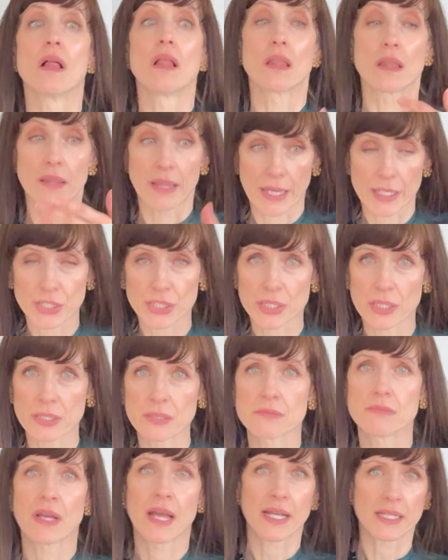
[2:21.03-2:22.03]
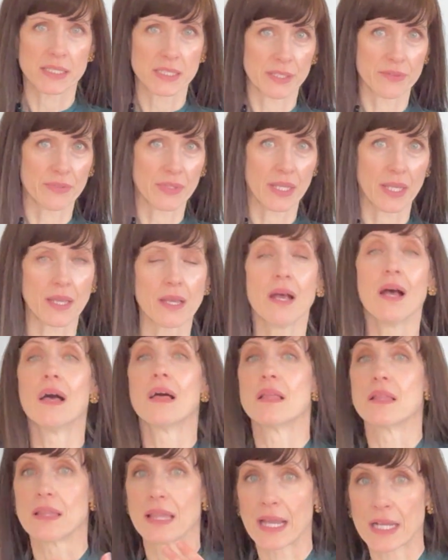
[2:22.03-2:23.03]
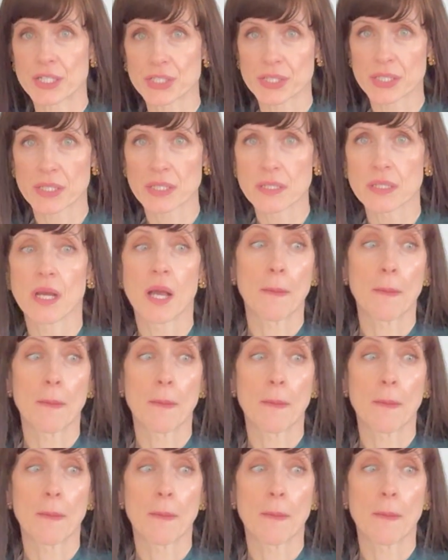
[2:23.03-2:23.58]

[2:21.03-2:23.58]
lecture, activity, lecture,